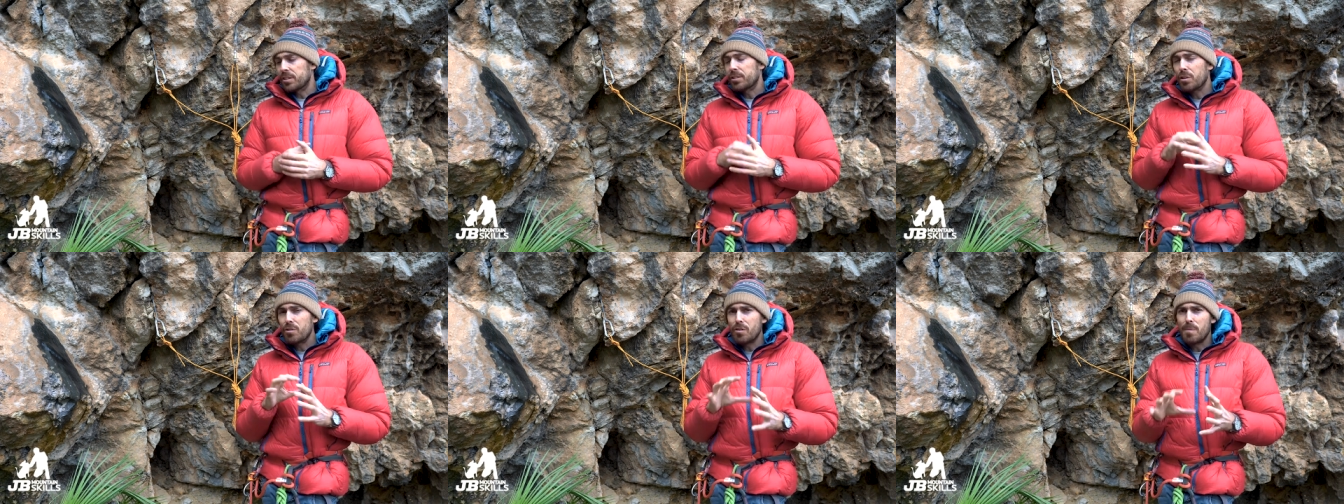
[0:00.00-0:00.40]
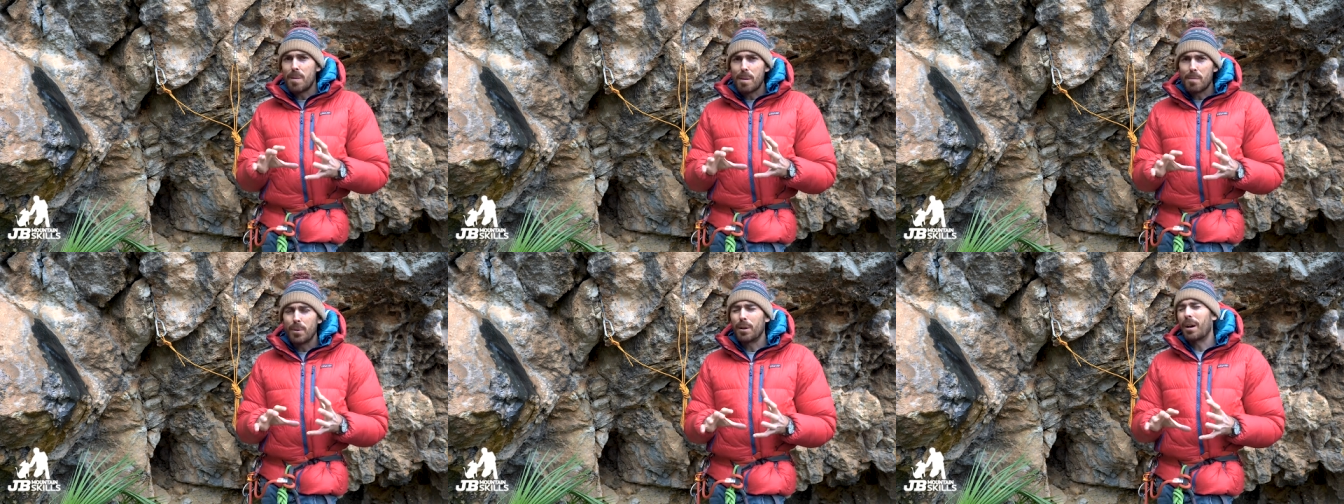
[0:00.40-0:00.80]
Do
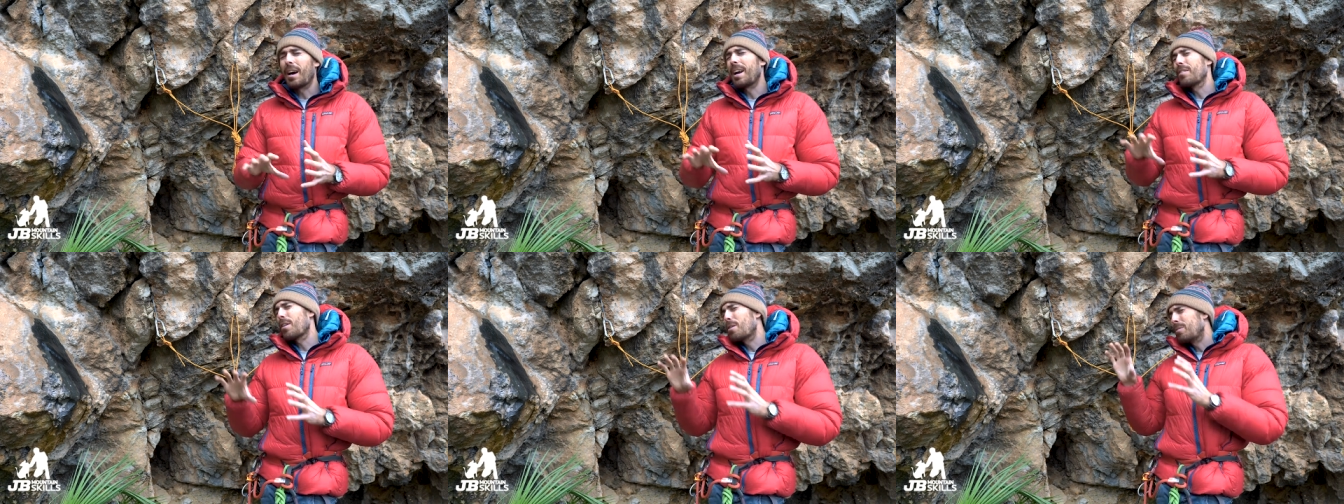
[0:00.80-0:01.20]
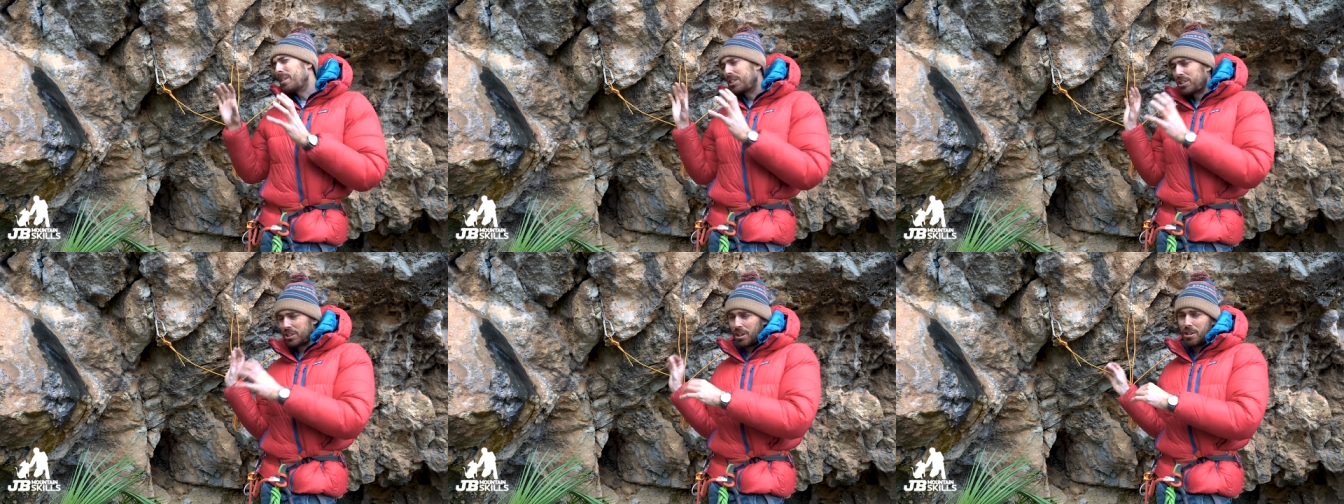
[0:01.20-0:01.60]
remember that I've
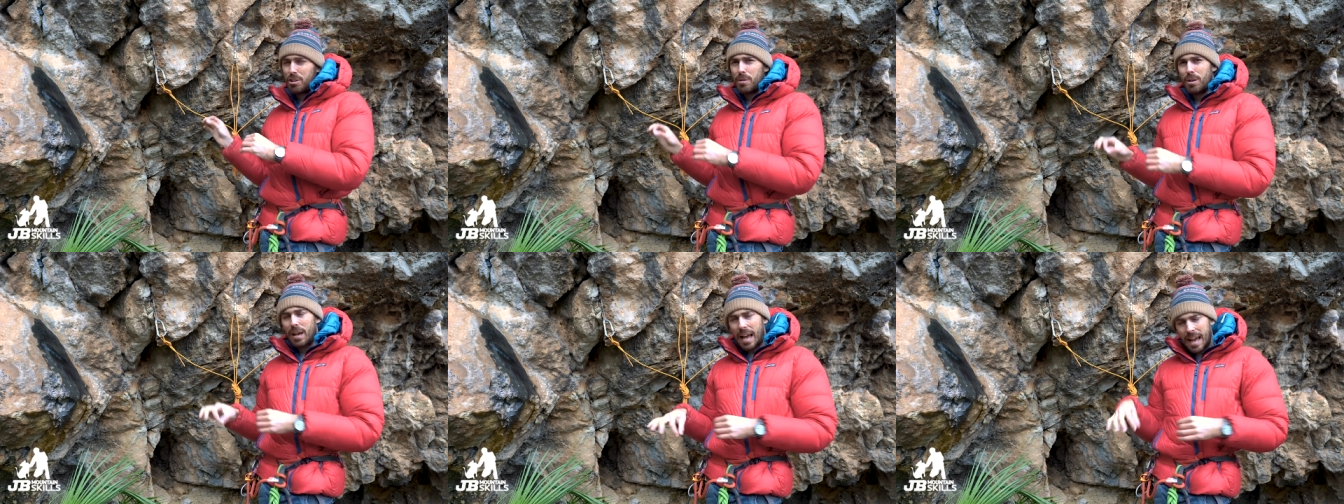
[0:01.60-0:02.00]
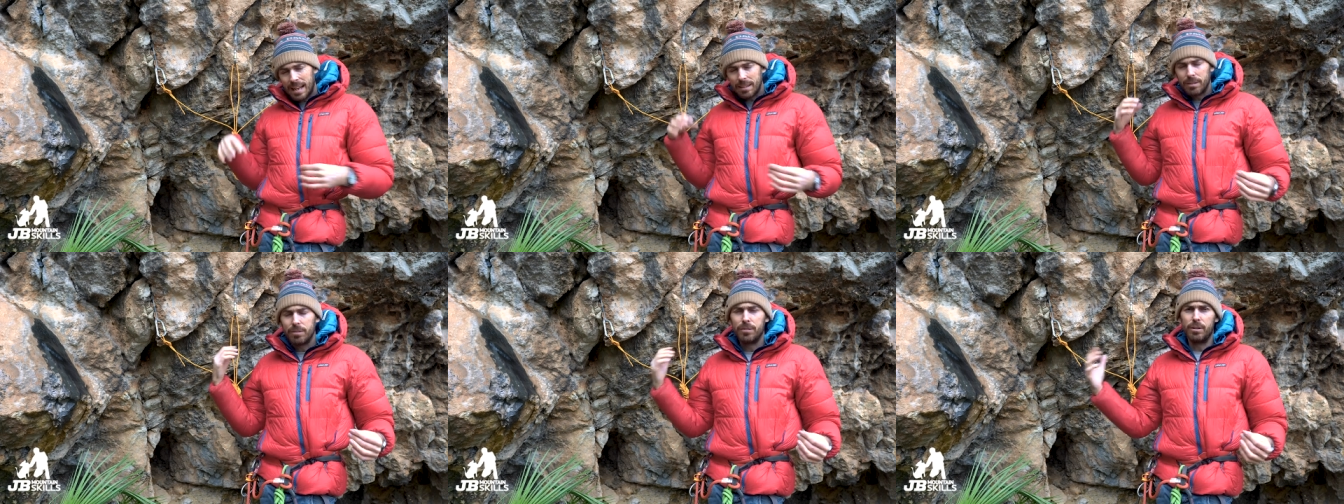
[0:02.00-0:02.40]
only shown you a
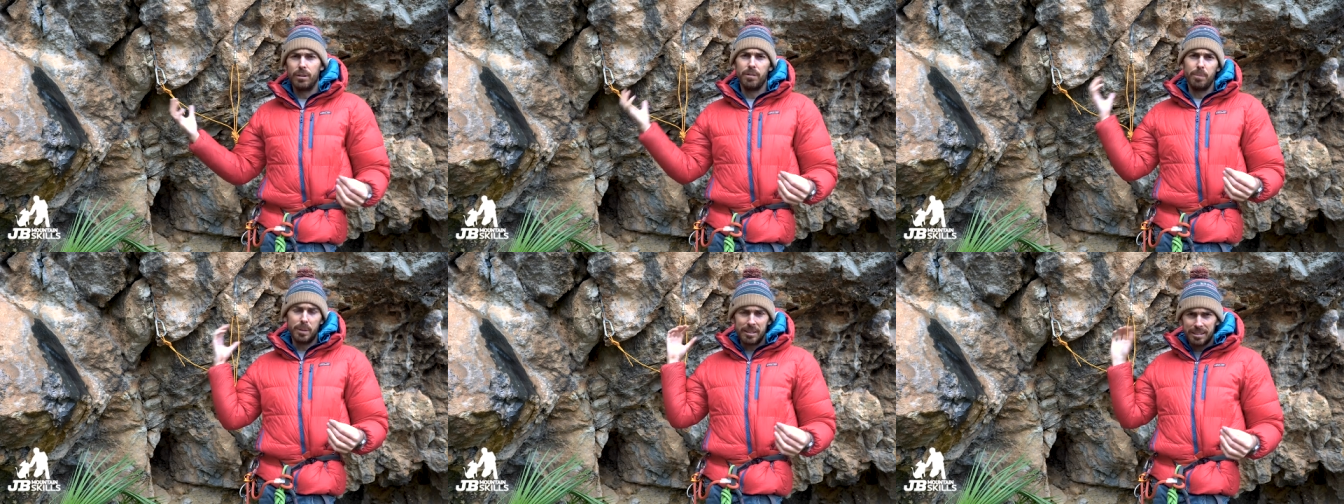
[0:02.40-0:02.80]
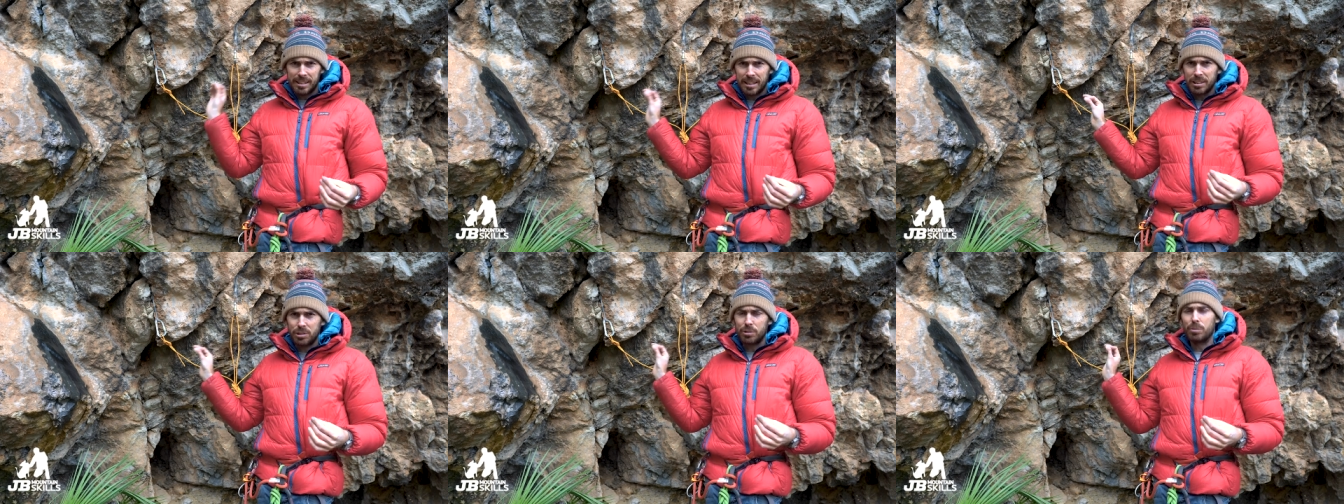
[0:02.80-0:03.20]
handful of
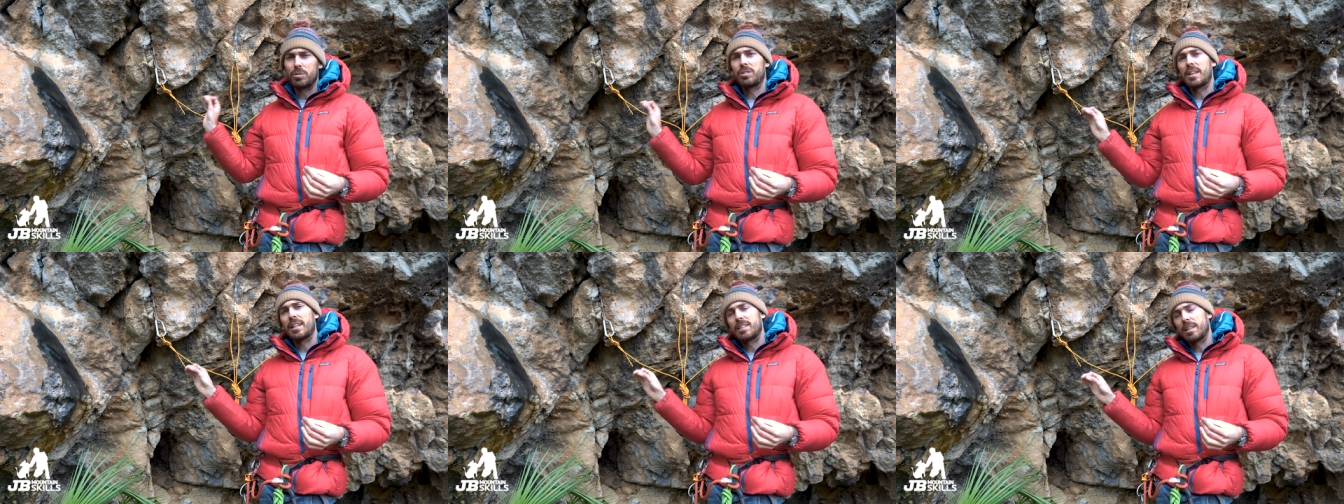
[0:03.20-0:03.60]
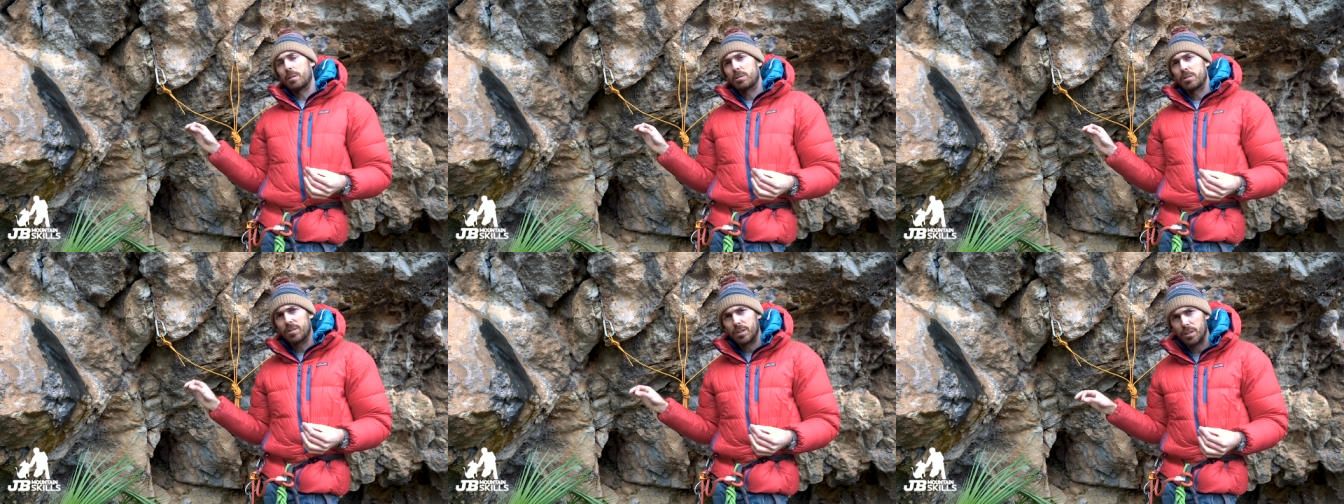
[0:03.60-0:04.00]
potential
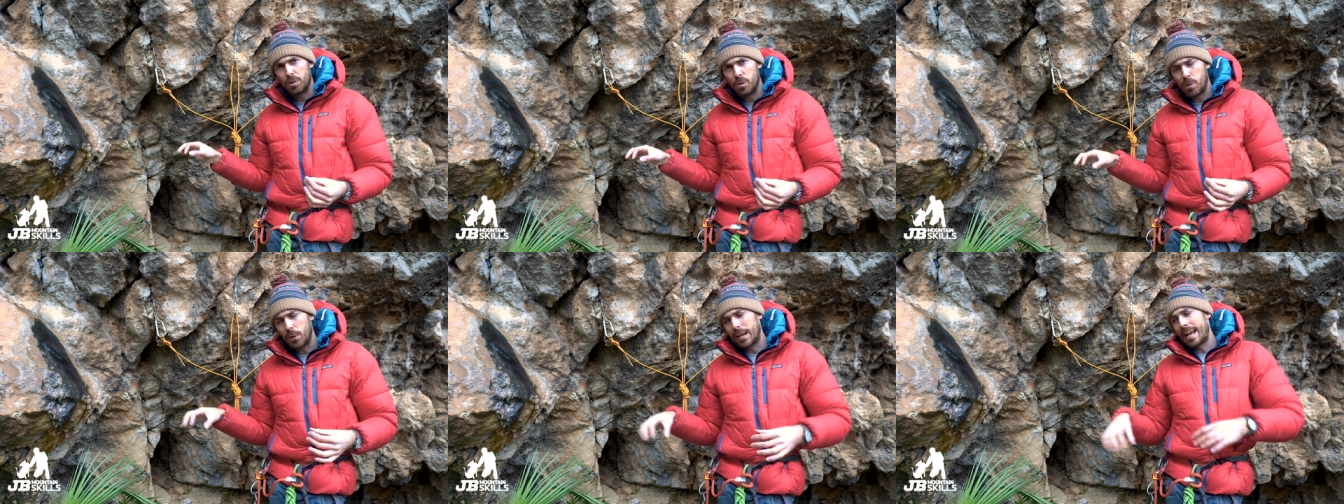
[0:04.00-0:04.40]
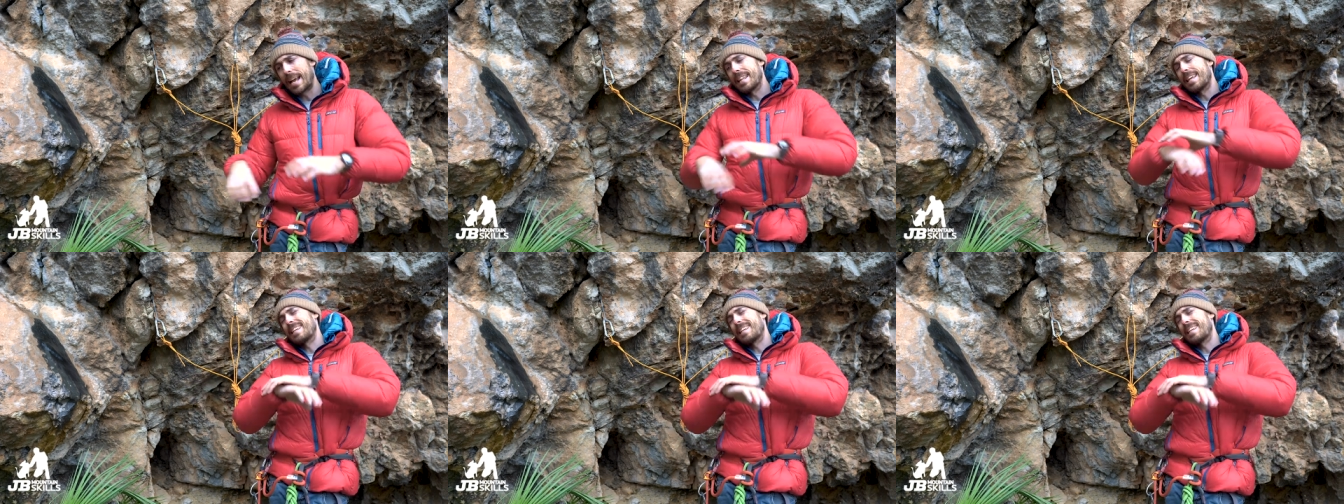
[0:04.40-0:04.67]
setups for the Cordelette.